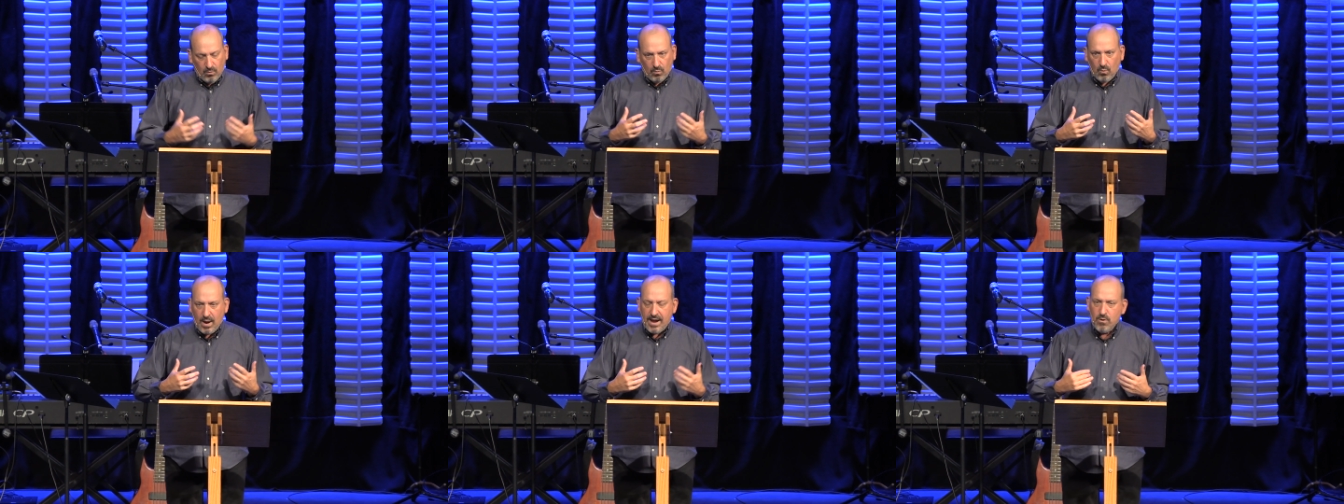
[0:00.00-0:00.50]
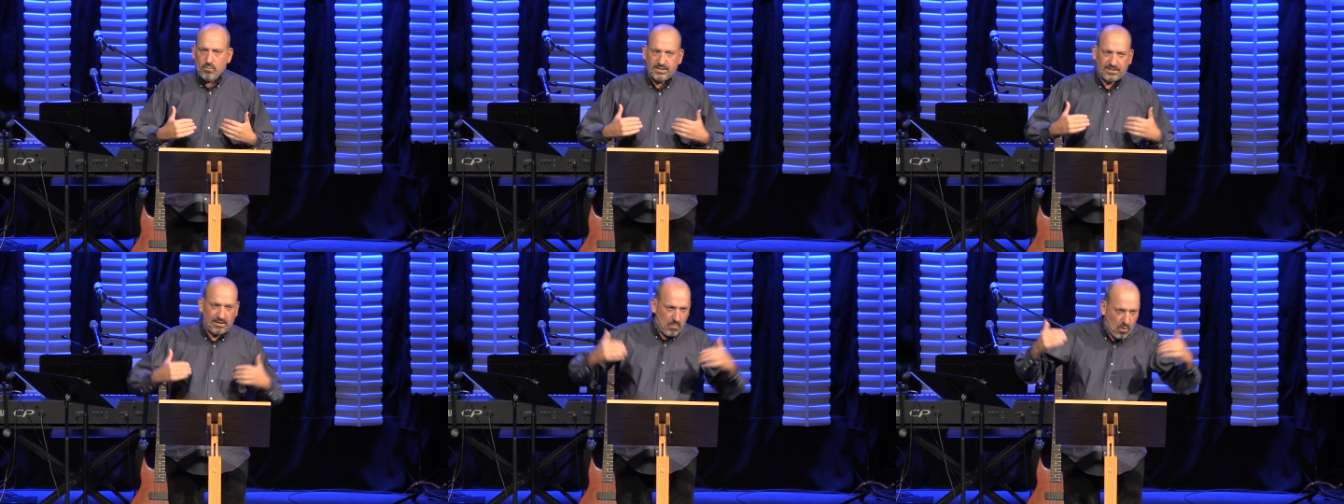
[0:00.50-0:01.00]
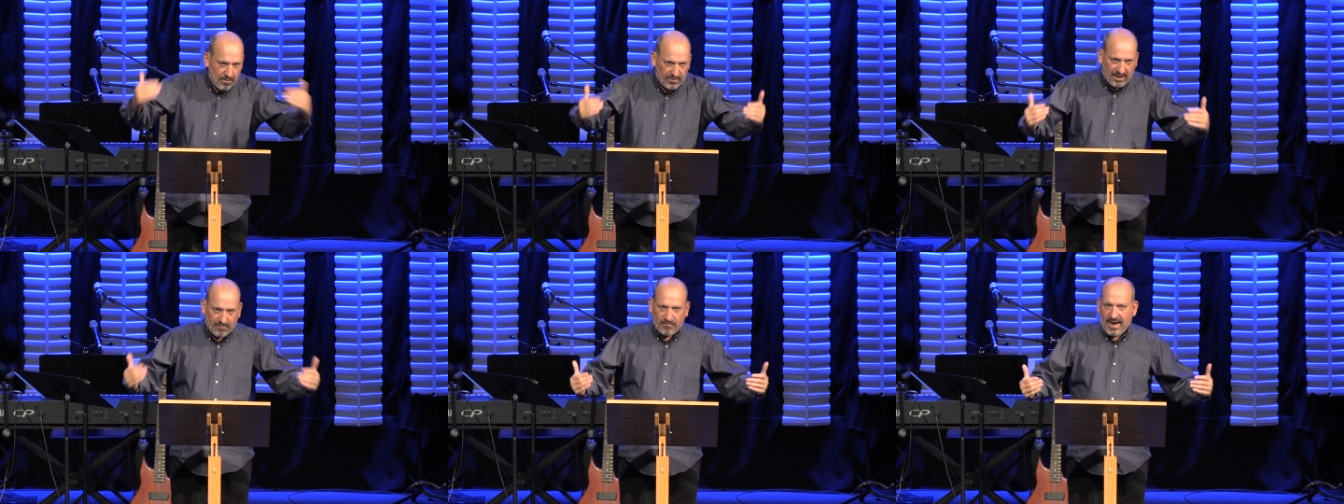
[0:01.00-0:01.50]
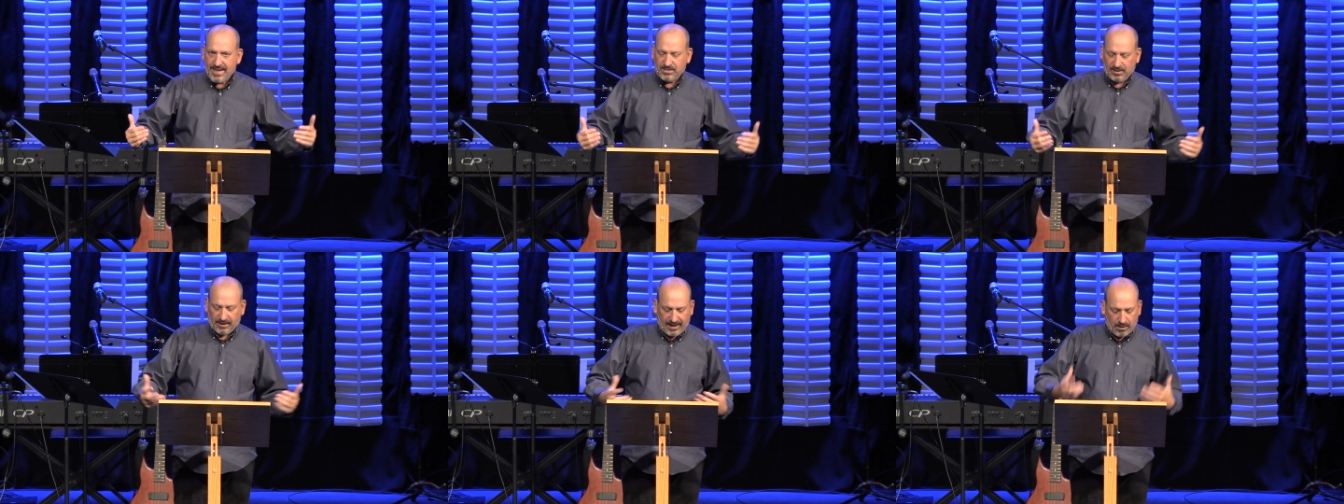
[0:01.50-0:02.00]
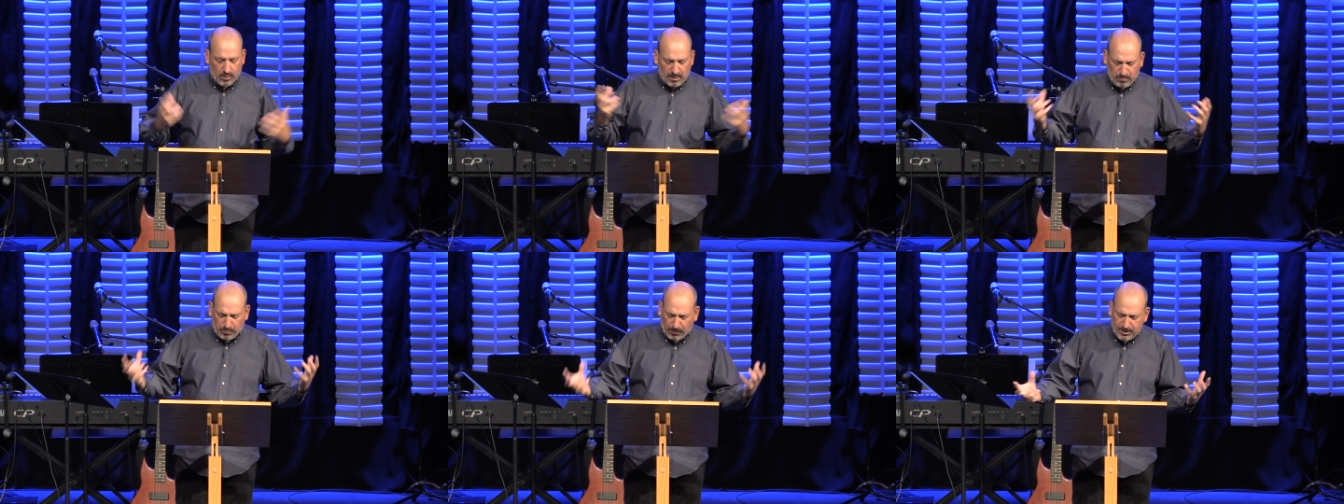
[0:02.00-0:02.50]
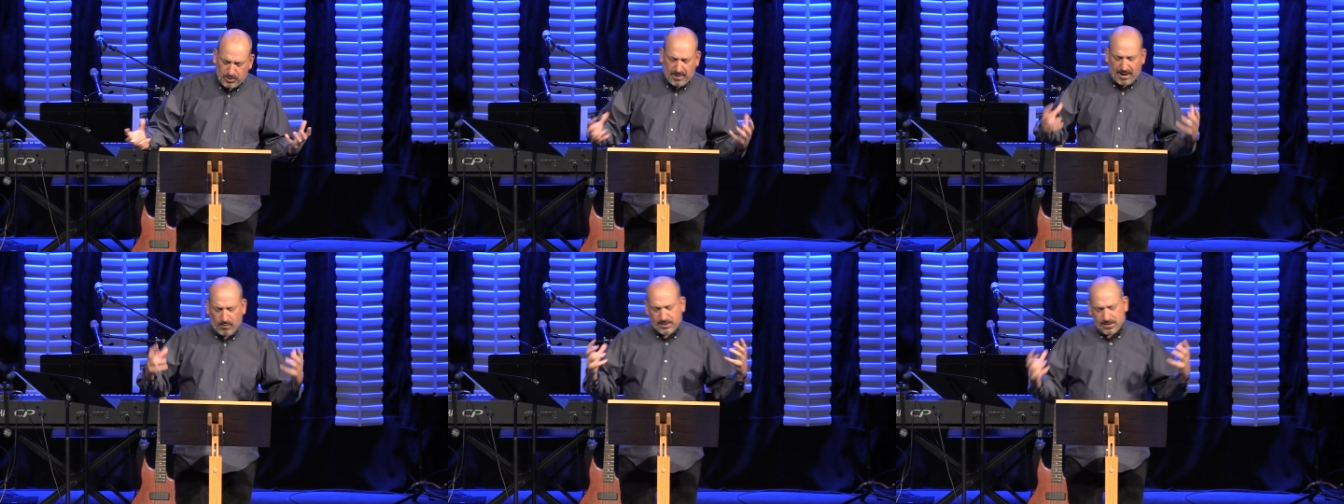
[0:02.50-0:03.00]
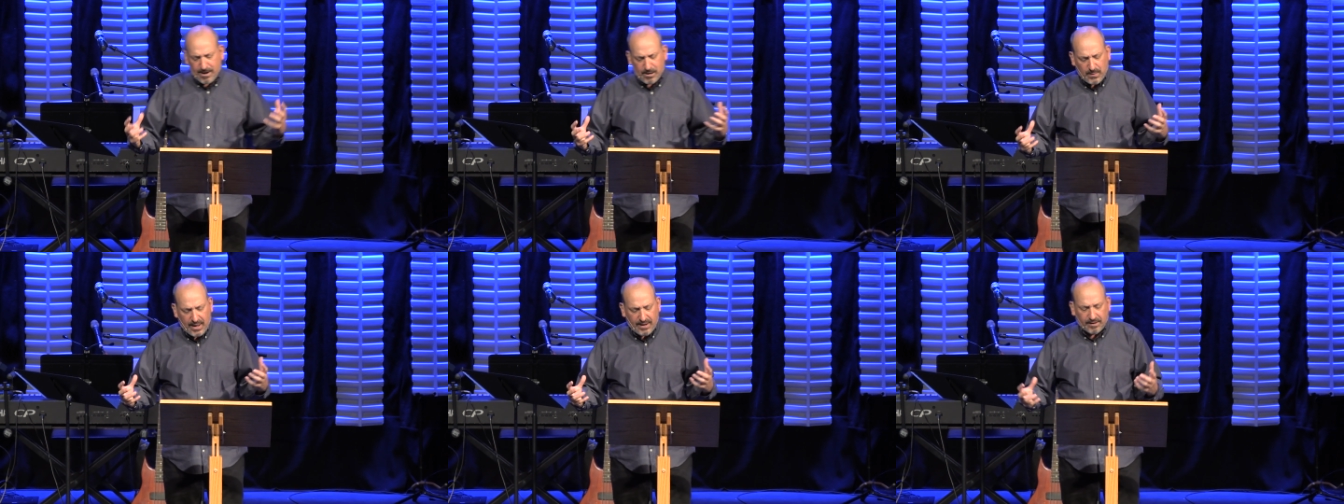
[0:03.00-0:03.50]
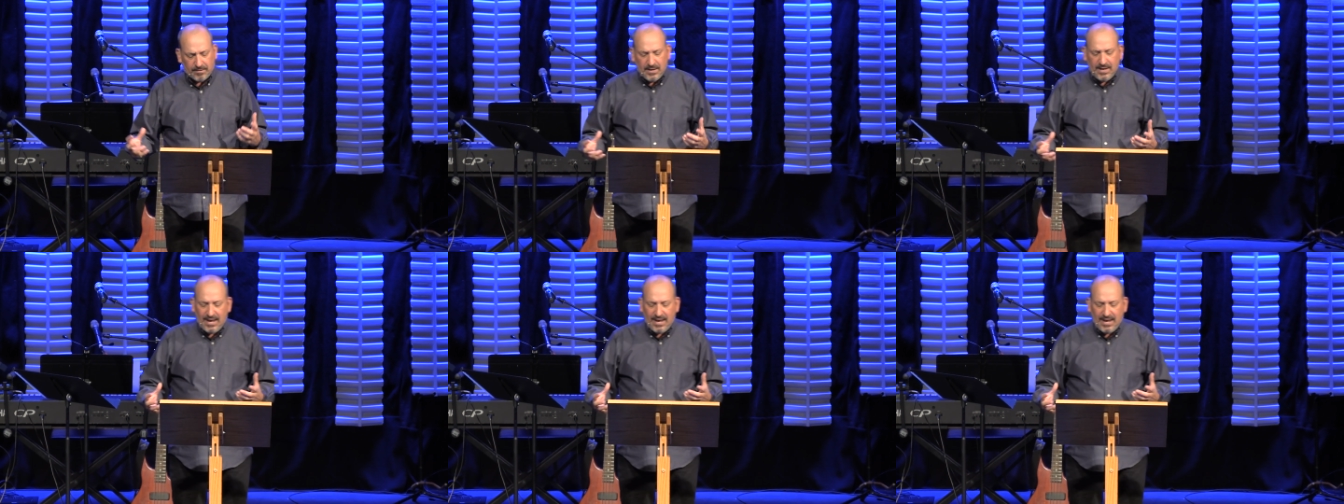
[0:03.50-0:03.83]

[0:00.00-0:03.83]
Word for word: Why don't we see more of the advance of the kingdom? We preach about it, we talk about it.